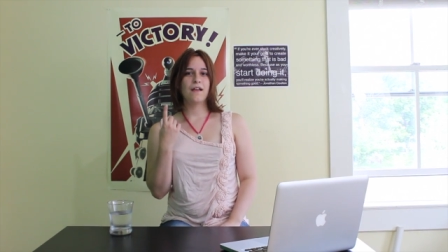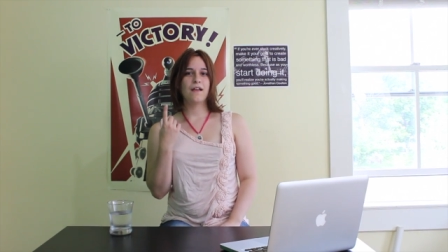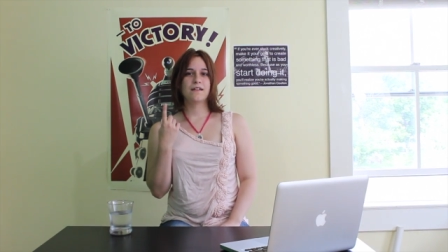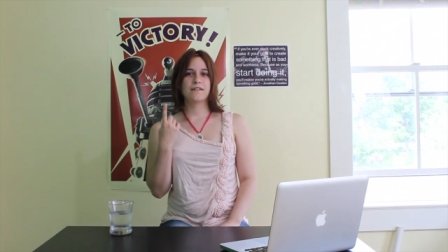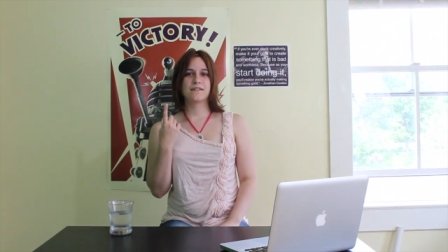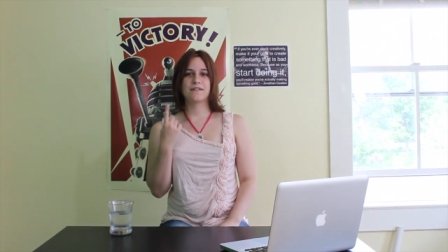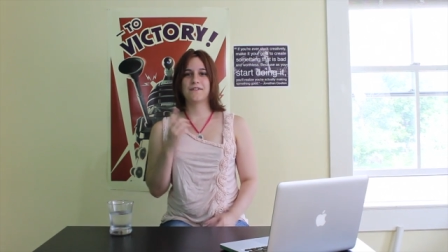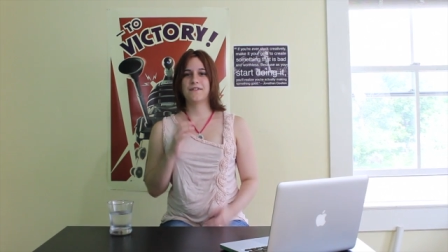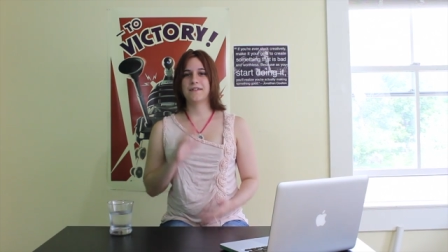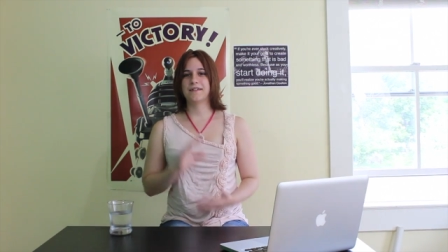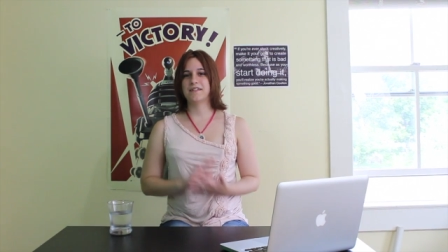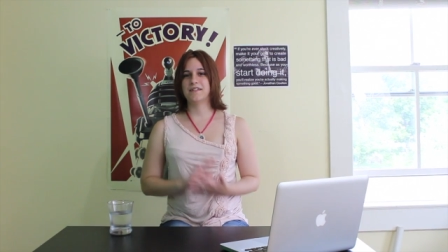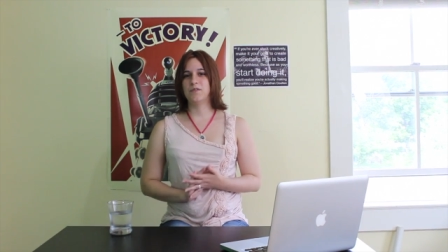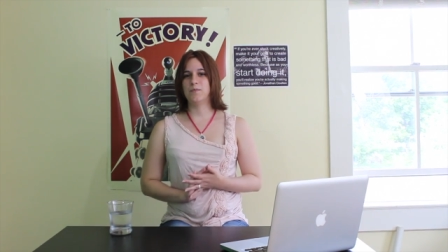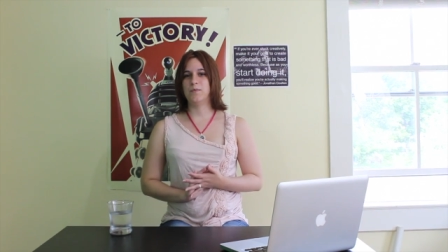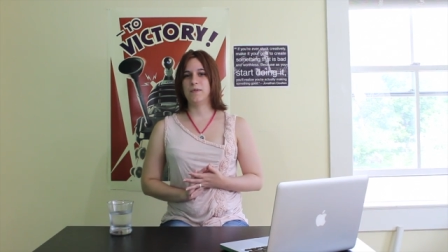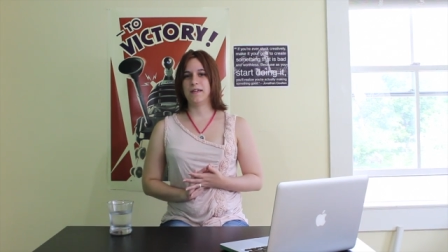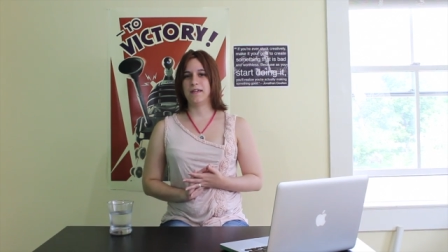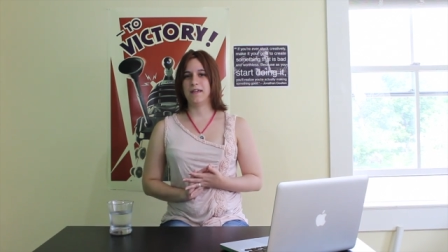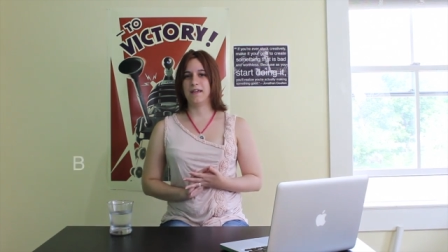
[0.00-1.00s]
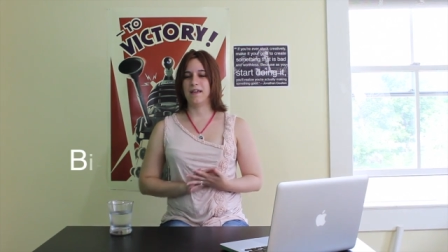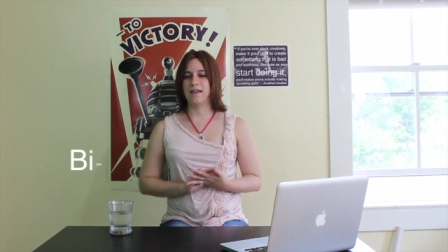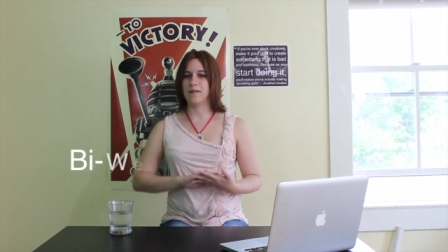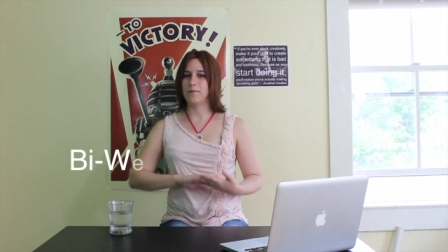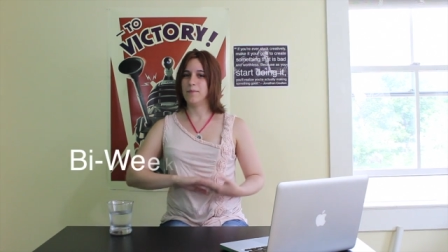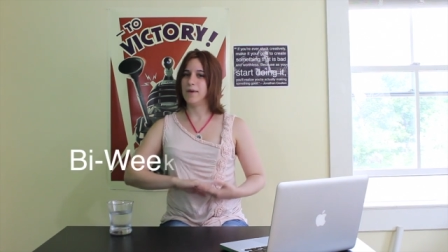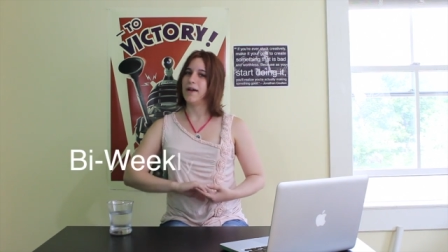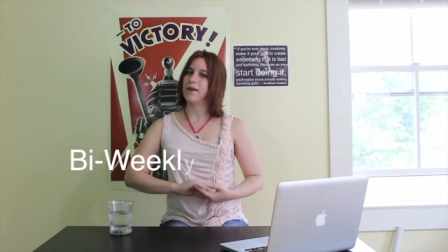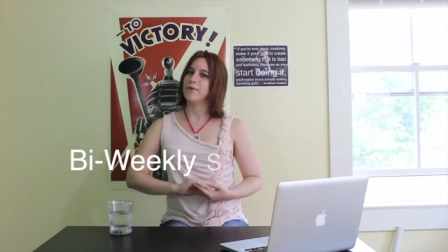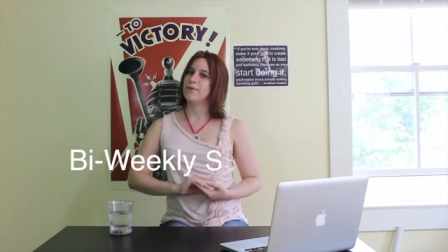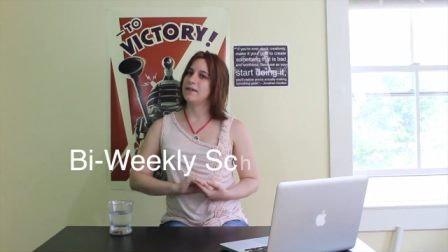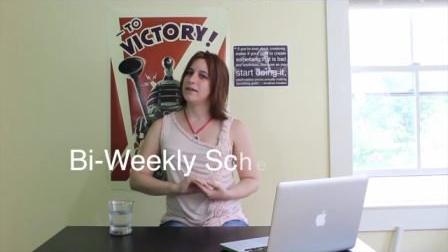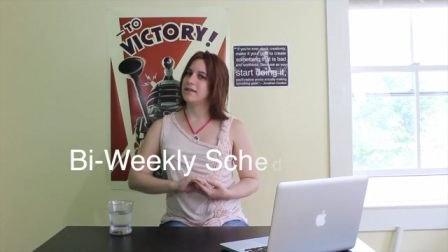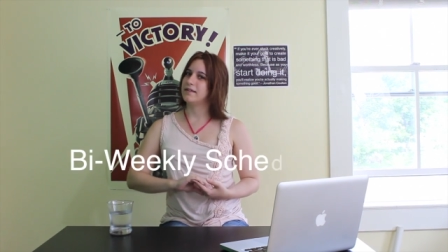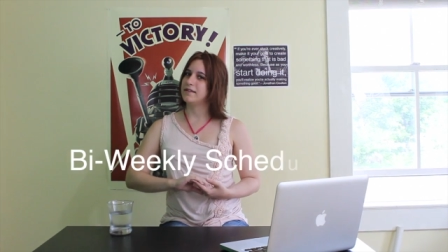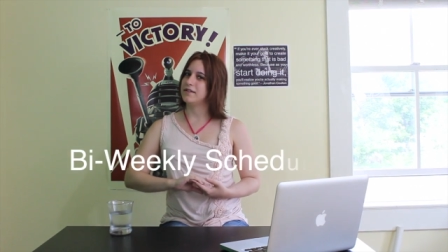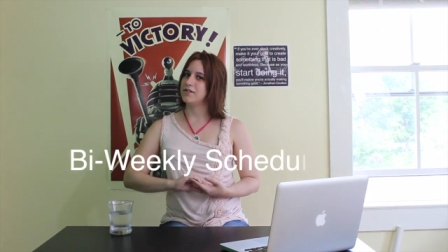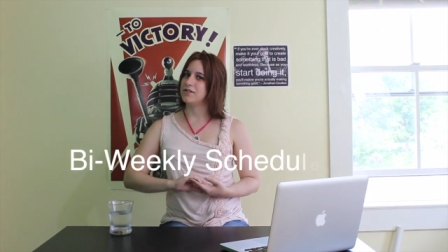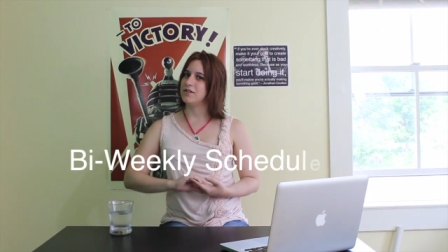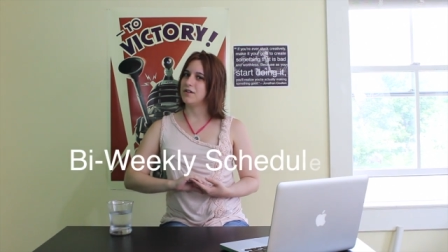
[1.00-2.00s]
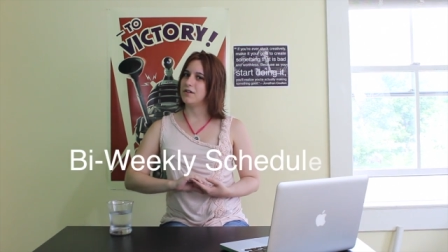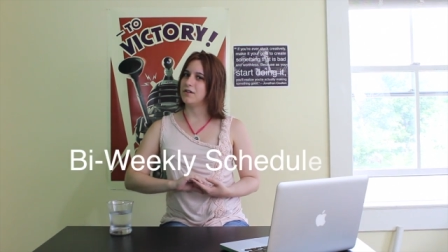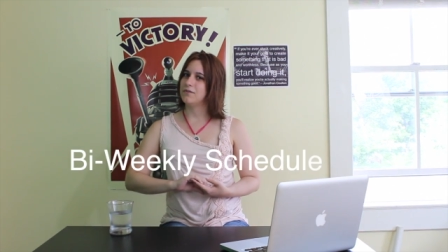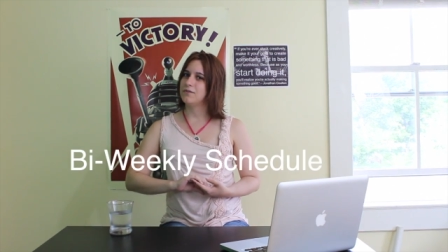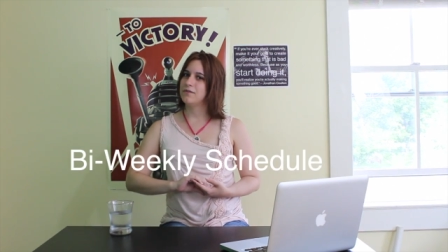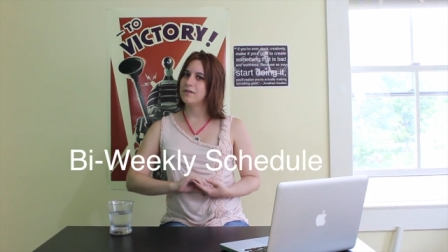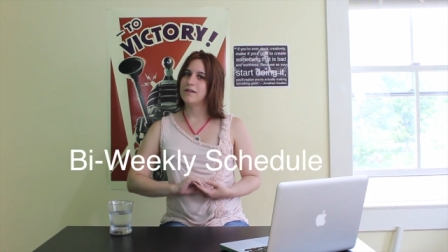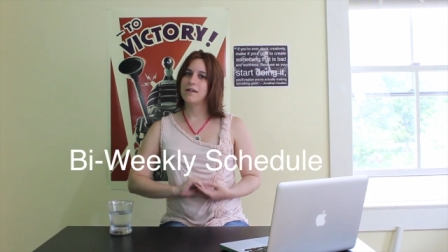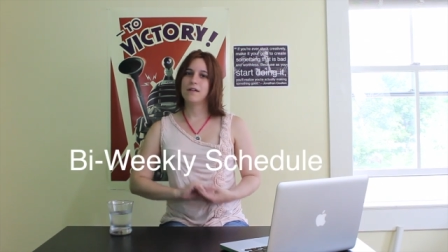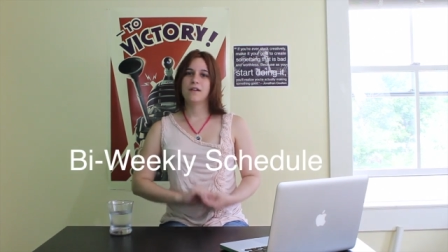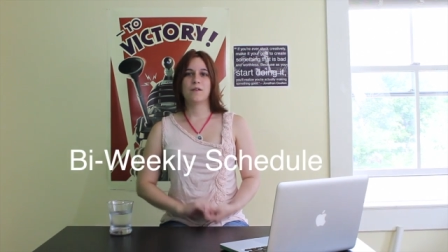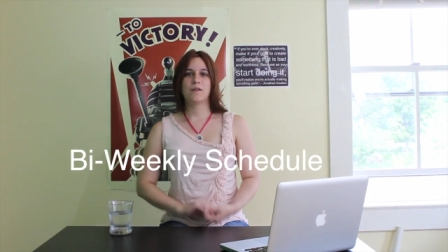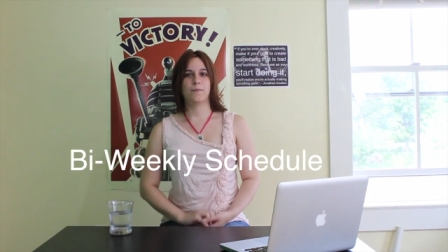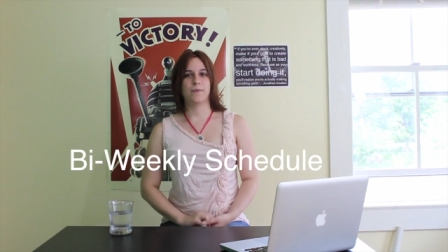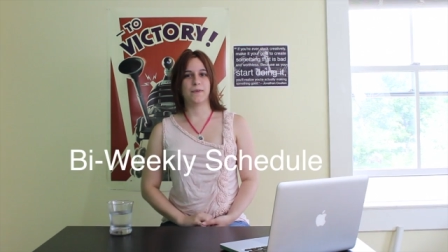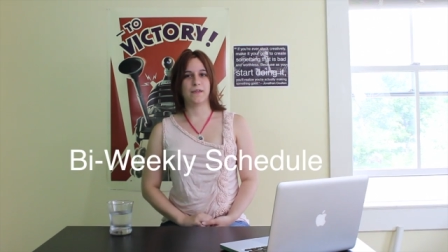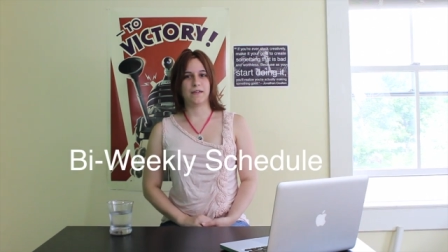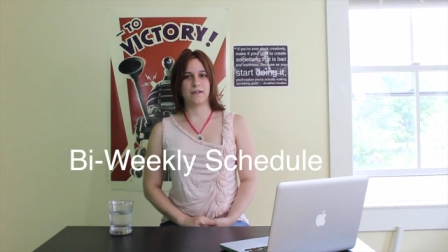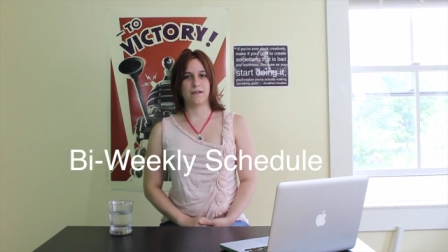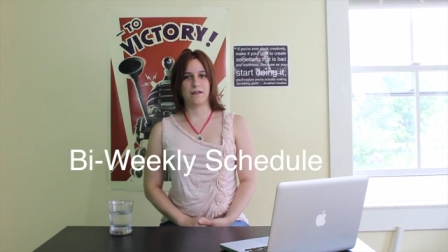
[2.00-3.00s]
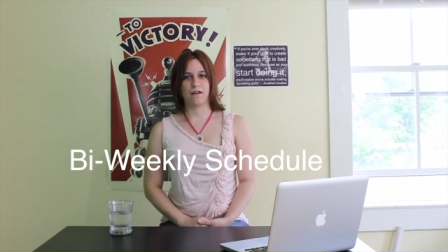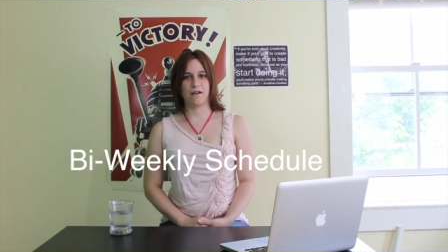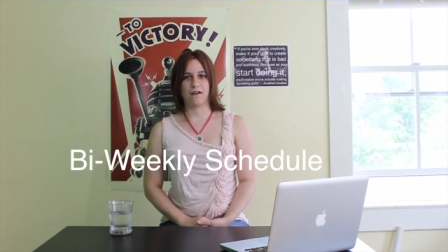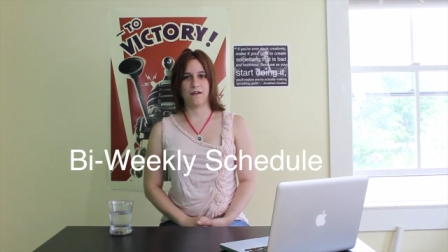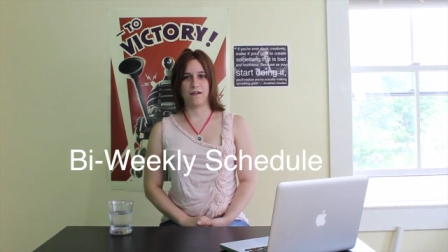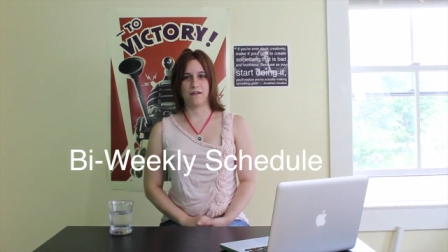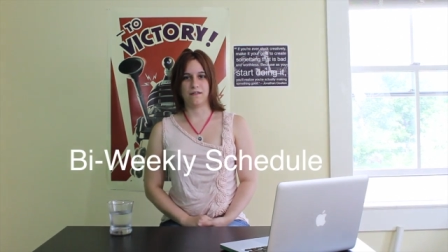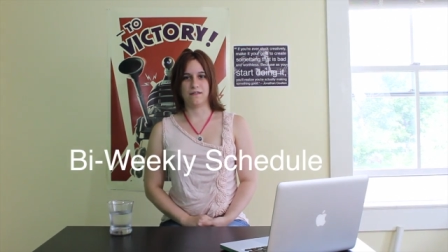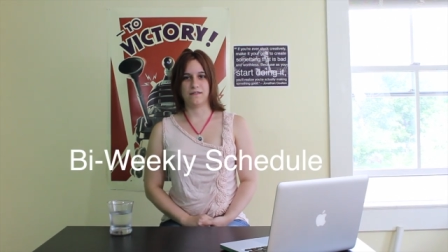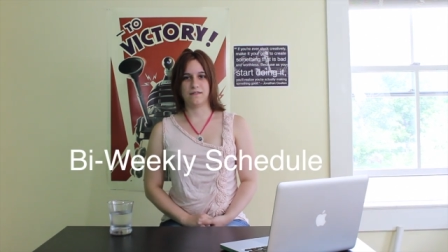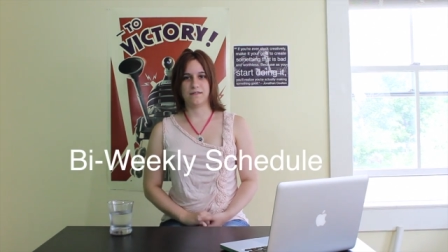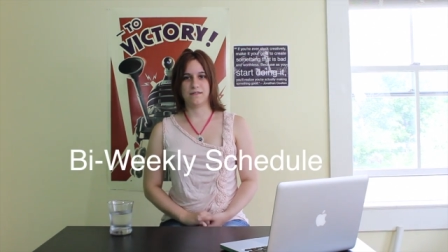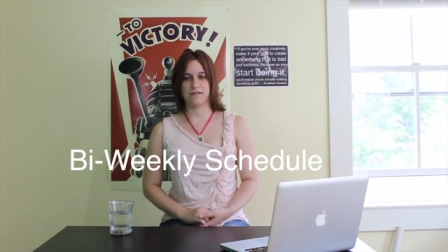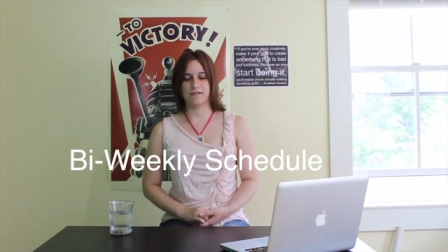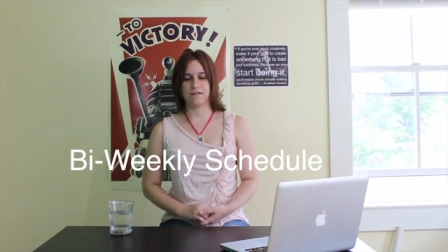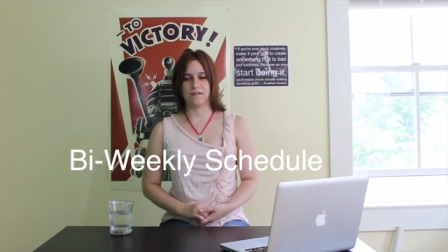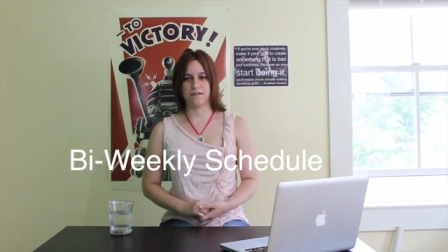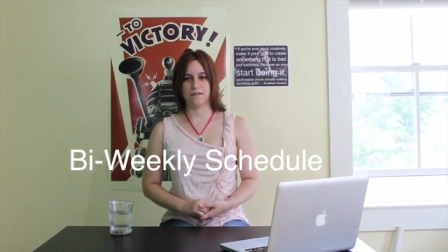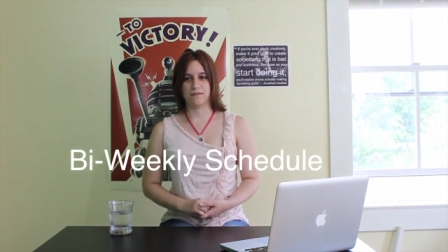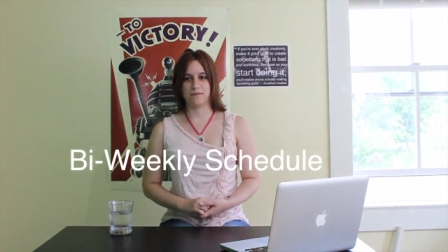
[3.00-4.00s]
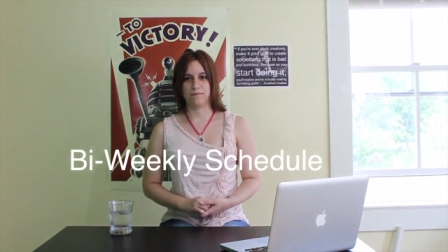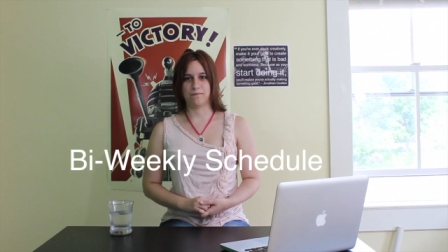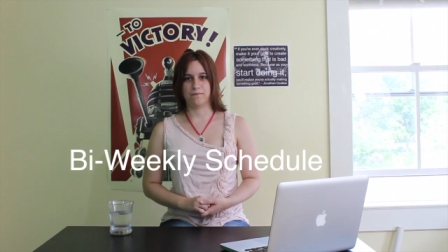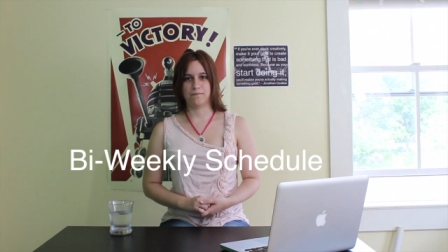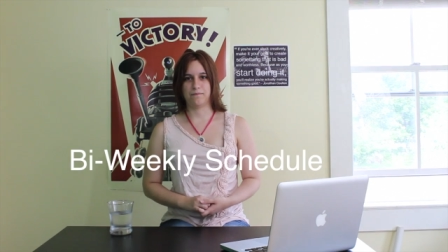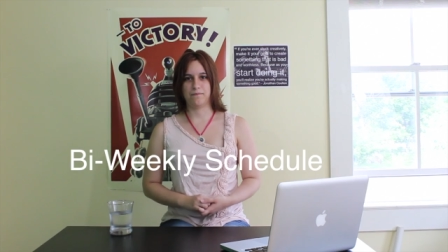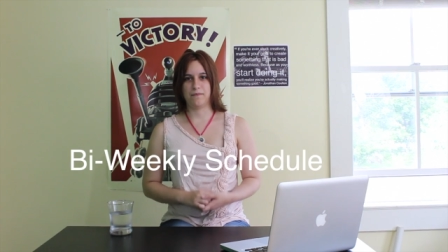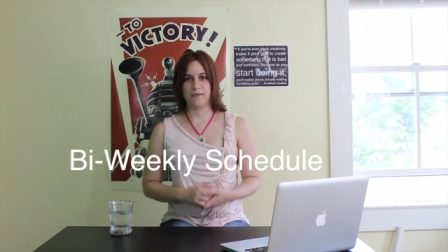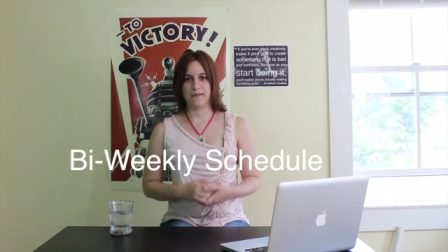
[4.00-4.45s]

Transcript: it's going to be a bi-weekly show because um,